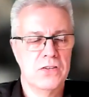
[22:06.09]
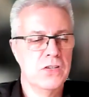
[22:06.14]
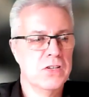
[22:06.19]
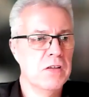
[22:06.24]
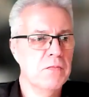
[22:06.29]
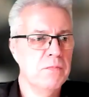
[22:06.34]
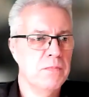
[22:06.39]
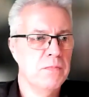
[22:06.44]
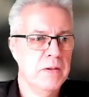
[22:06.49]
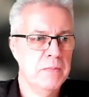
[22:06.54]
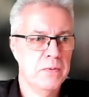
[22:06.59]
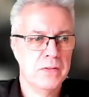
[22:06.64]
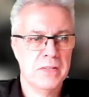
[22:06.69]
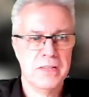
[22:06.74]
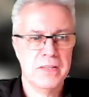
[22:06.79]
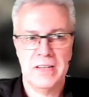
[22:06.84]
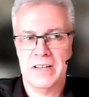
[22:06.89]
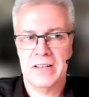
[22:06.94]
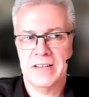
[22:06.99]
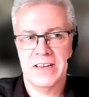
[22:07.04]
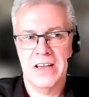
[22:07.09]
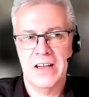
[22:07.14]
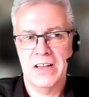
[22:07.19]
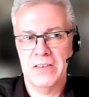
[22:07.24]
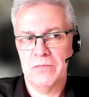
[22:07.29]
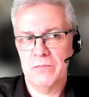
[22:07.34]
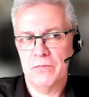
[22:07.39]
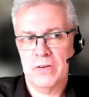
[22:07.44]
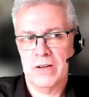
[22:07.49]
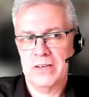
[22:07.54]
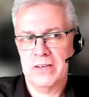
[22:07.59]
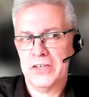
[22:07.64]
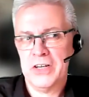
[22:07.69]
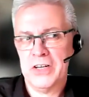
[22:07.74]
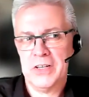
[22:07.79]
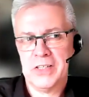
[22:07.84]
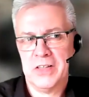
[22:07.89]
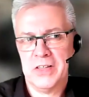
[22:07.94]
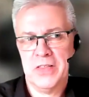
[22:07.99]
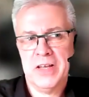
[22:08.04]
Just give people a, a,
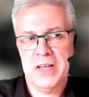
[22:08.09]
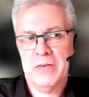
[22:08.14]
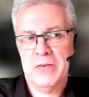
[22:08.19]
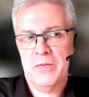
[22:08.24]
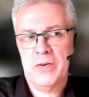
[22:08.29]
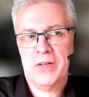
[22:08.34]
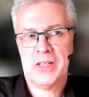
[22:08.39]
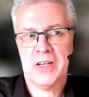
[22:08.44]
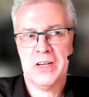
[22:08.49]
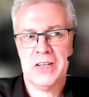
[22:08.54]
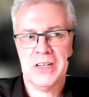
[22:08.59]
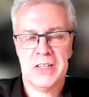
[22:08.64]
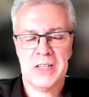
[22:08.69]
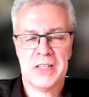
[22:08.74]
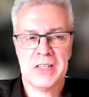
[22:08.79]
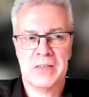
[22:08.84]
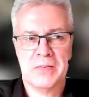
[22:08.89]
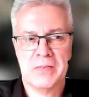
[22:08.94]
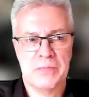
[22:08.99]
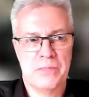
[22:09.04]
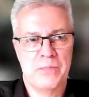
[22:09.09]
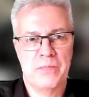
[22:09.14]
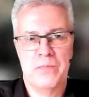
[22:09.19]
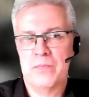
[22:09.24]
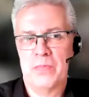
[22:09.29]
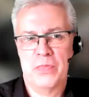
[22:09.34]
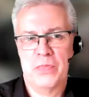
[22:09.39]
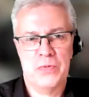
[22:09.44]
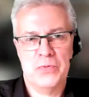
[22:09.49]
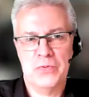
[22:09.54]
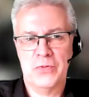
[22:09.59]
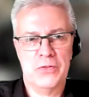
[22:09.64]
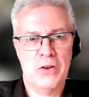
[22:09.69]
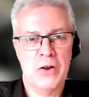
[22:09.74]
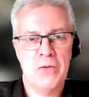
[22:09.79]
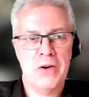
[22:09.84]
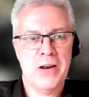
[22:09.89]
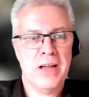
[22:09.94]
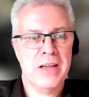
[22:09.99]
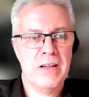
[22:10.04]
chance to think whilst I just
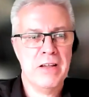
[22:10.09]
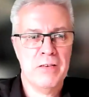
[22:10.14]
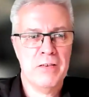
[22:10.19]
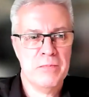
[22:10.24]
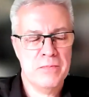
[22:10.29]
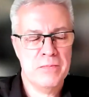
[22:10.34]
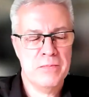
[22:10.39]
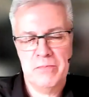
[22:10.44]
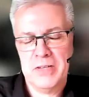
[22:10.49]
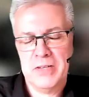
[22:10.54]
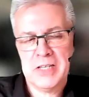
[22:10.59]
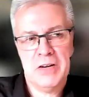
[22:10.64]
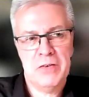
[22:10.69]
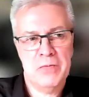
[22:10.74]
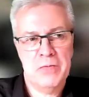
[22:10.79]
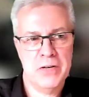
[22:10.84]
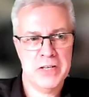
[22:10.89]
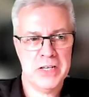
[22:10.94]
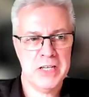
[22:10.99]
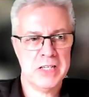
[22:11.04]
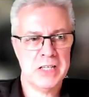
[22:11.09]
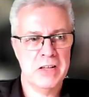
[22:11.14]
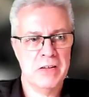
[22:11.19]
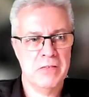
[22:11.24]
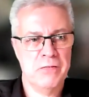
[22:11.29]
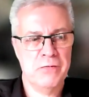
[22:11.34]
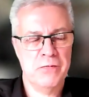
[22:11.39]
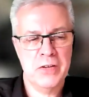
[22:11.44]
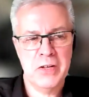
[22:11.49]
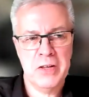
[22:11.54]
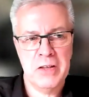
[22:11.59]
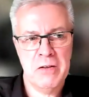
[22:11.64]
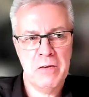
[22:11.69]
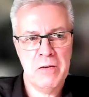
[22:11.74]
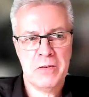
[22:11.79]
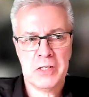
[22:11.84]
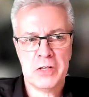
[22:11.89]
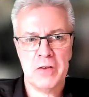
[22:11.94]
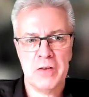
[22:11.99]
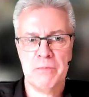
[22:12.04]
blow one at you myself, which is that for mm.
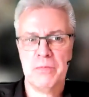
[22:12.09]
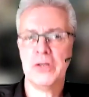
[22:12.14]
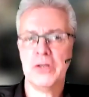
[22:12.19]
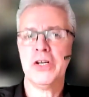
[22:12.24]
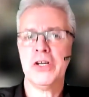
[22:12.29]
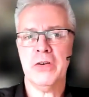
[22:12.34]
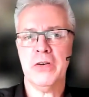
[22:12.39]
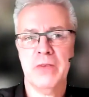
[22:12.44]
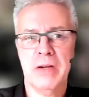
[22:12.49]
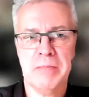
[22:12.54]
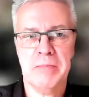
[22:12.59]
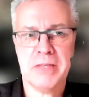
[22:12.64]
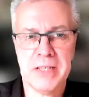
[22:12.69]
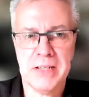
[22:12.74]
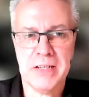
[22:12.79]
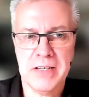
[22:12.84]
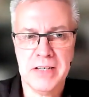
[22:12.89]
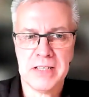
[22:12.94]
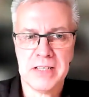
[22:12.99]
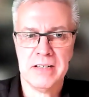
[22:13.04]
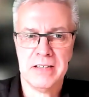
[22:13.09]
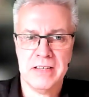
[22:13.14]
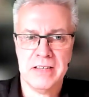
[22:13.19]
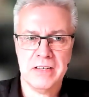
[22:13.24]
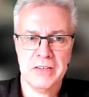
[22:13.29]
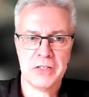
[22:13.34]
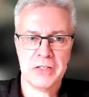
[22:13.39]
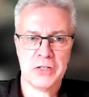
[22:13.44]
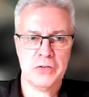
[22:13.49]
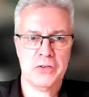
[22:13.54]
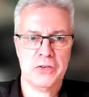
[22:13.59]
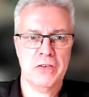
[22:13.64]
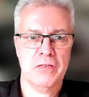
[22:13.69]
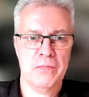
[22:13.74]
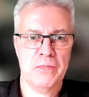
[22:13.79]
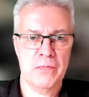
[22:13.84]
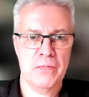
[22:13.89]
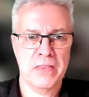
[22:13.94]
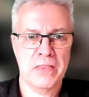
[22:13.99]
your sort of project websites and your sort mm.